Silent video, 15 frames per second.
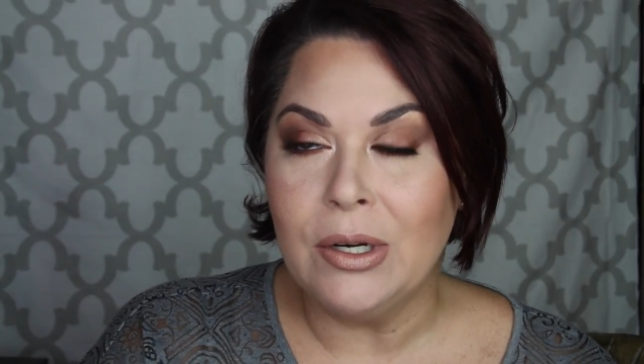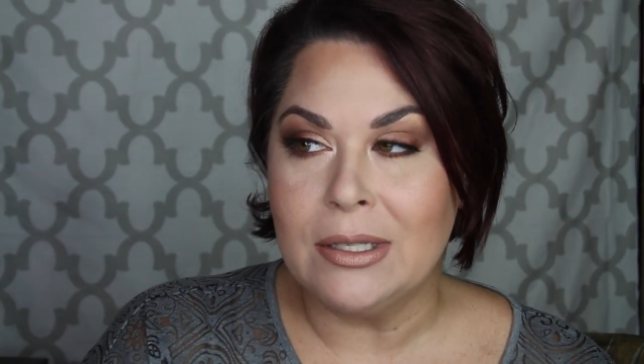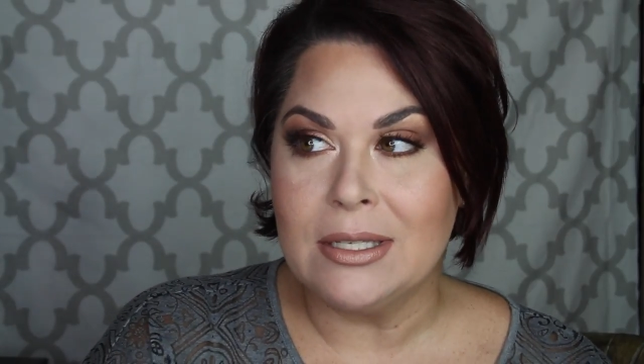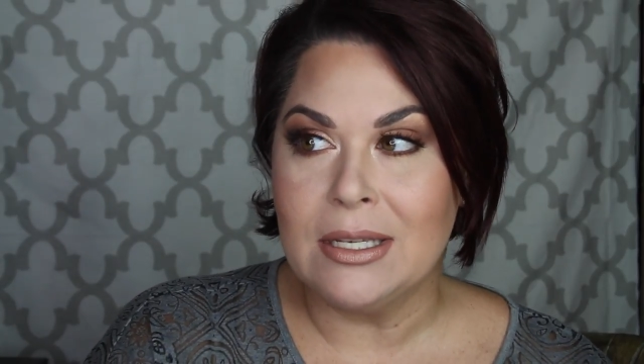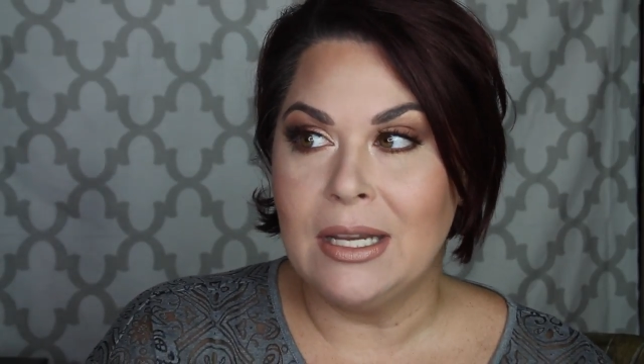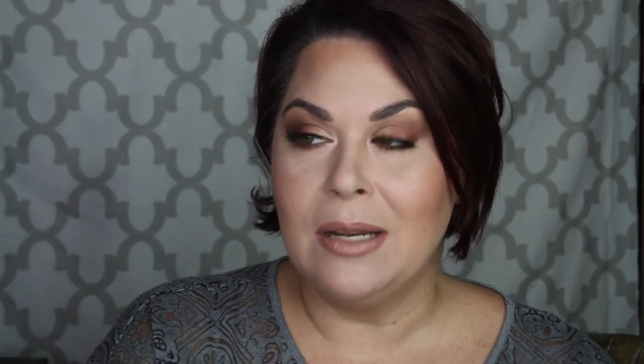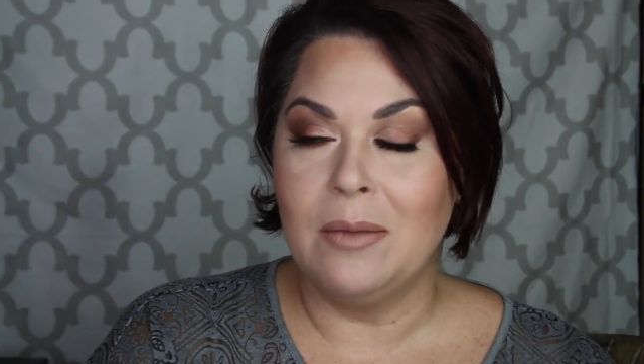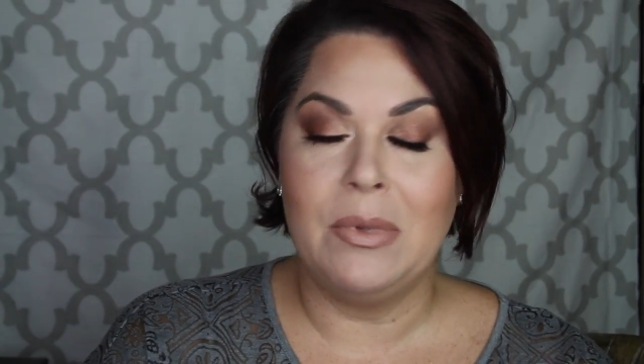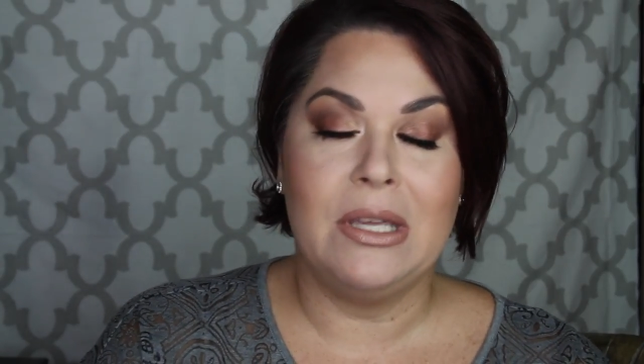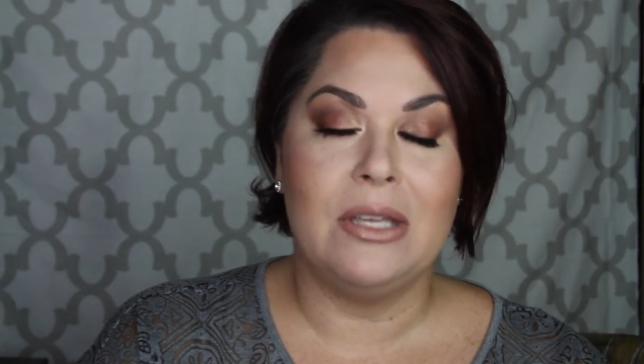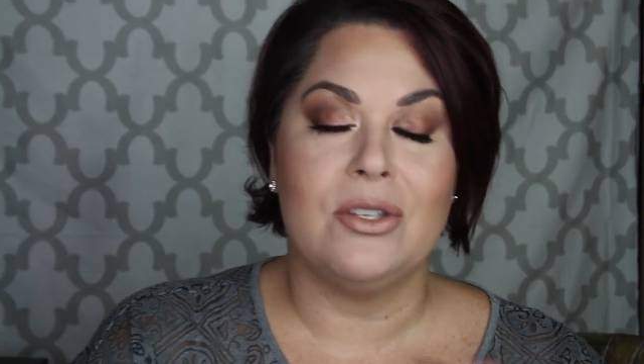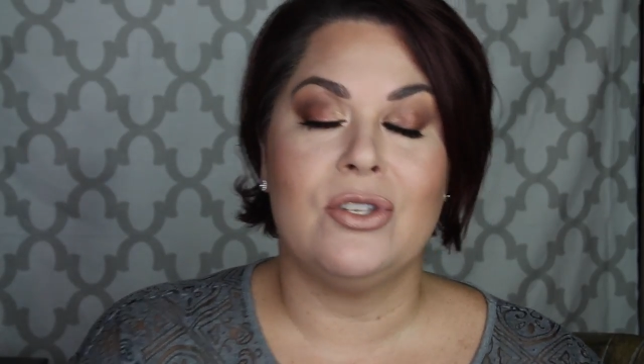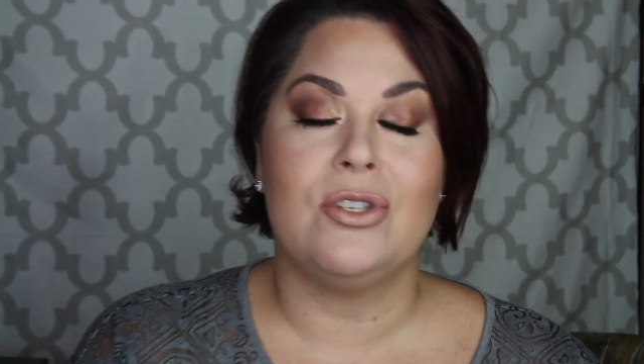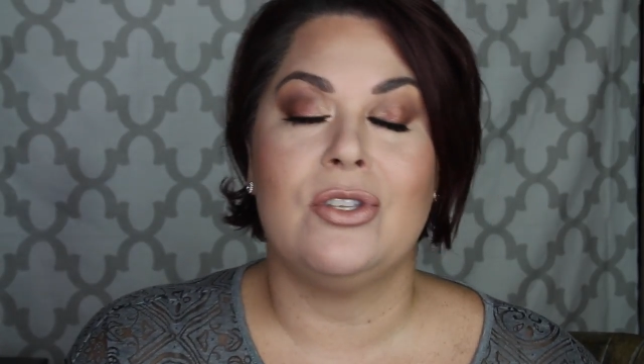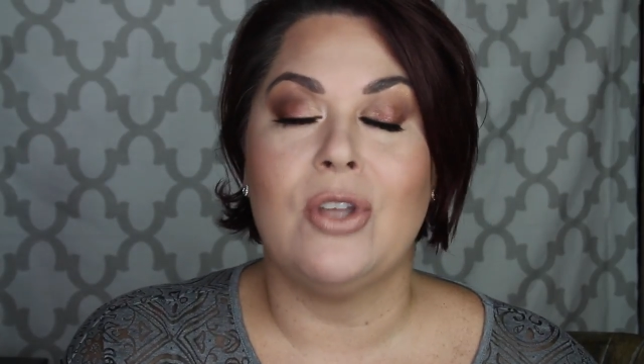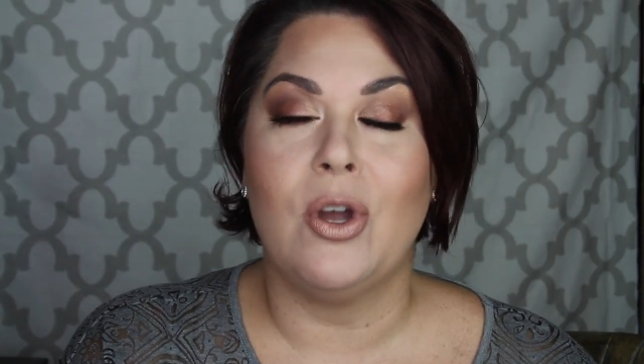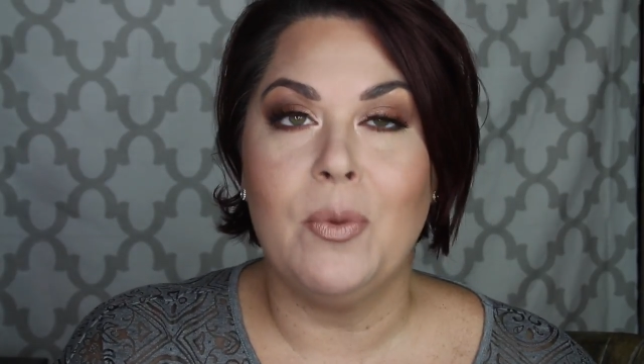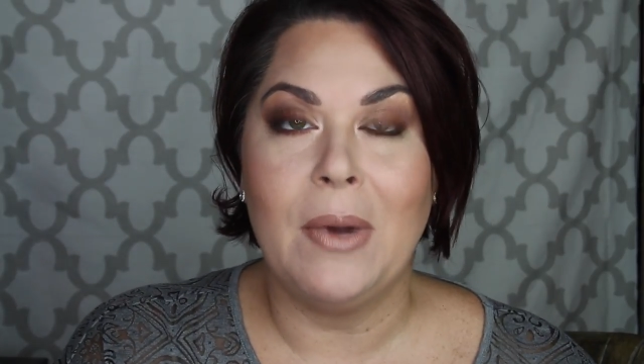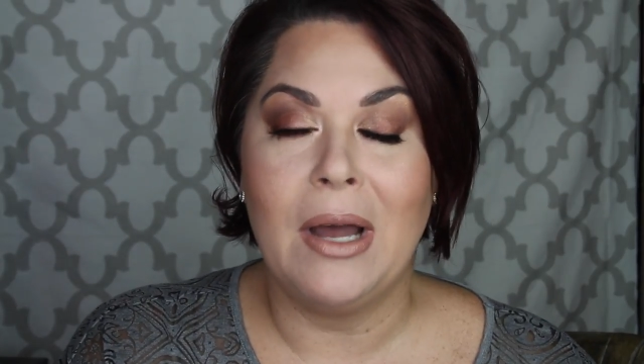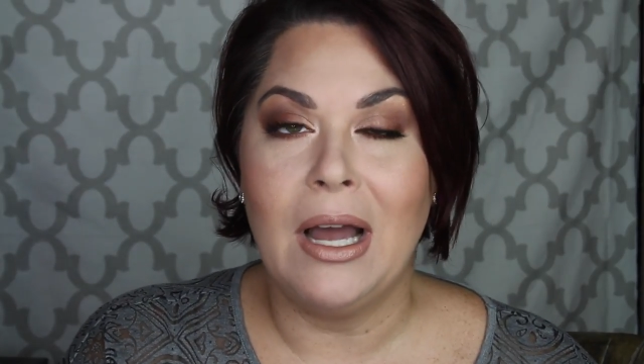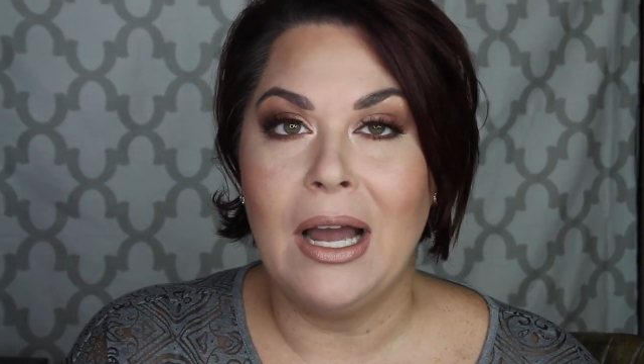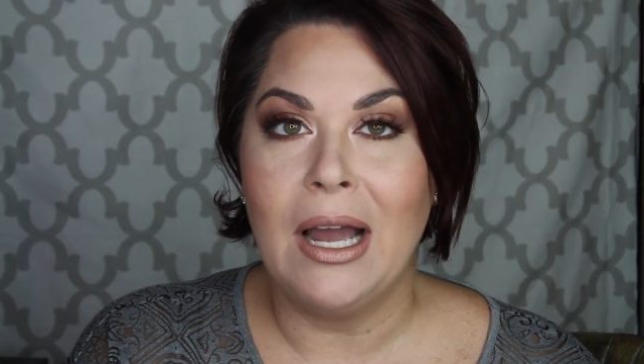It's going to be so
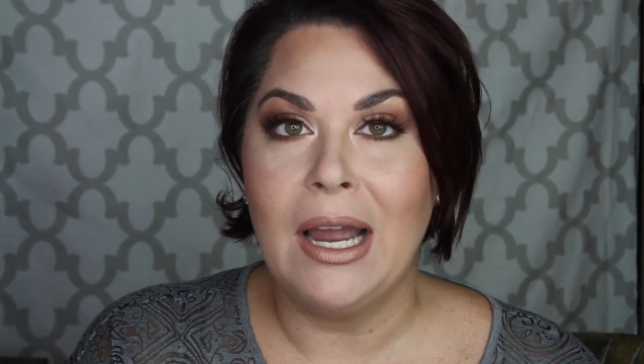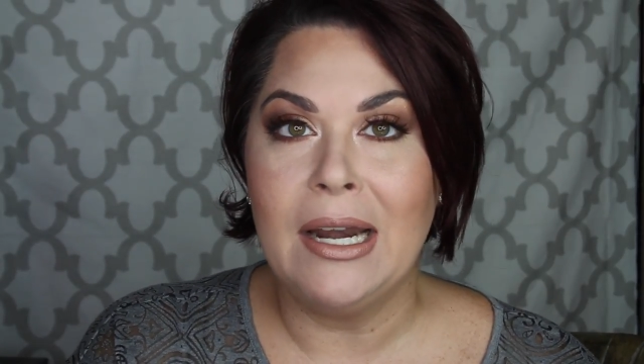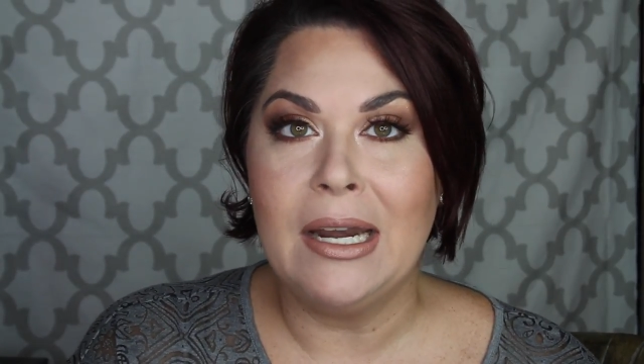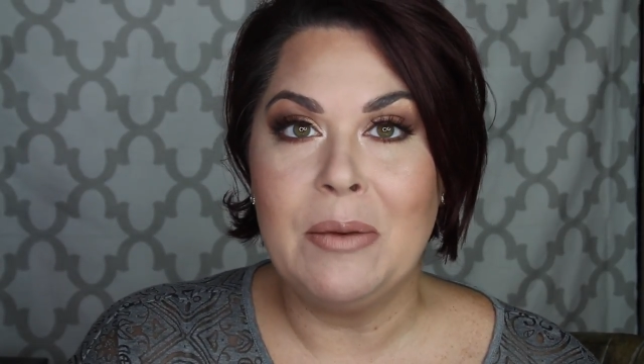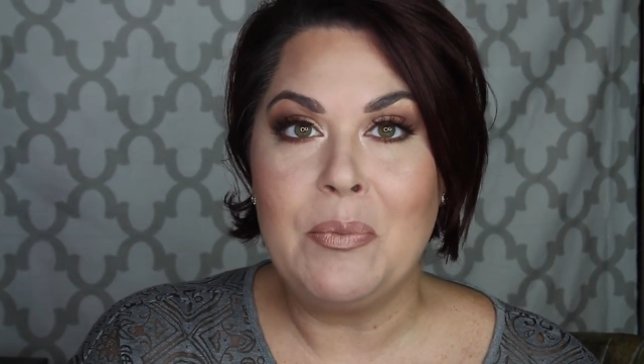behind